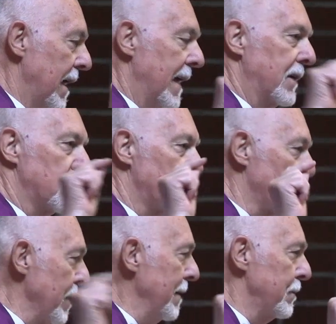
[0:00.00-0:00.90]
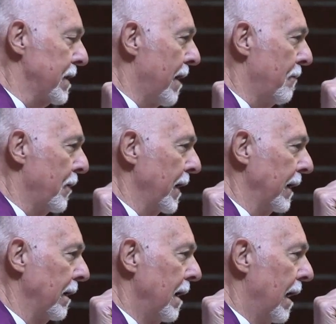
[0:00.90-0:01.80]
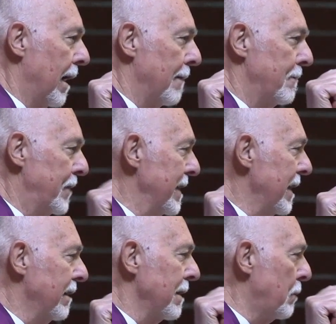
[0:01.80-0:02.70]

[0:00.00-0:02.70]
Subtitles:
extreme suffering, physical,